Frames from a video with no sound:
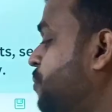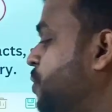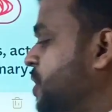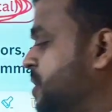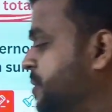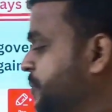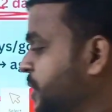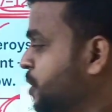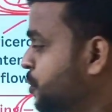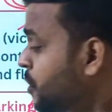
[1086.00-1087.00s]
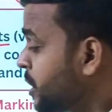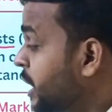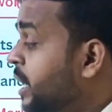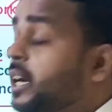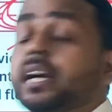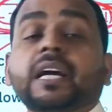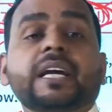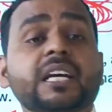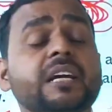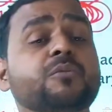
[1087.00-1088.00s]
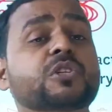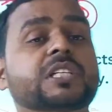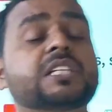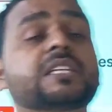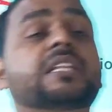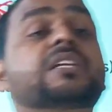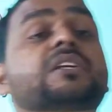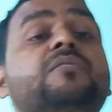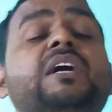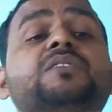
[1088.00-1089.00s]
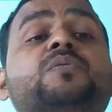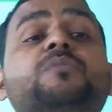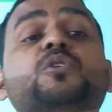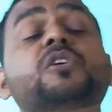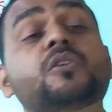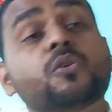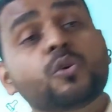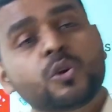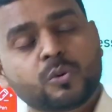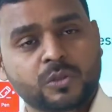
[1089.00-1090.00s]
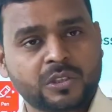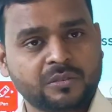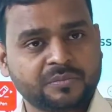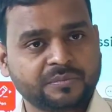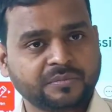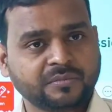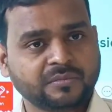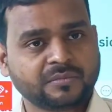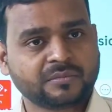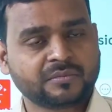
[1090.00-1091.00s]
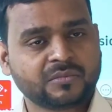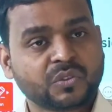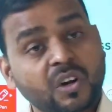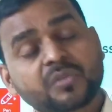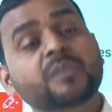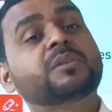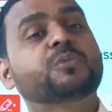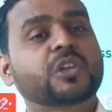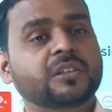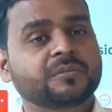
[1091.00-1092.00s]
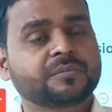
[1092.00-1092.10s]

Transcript: focused. So here I would suggest that revise from your own notes, not from the book.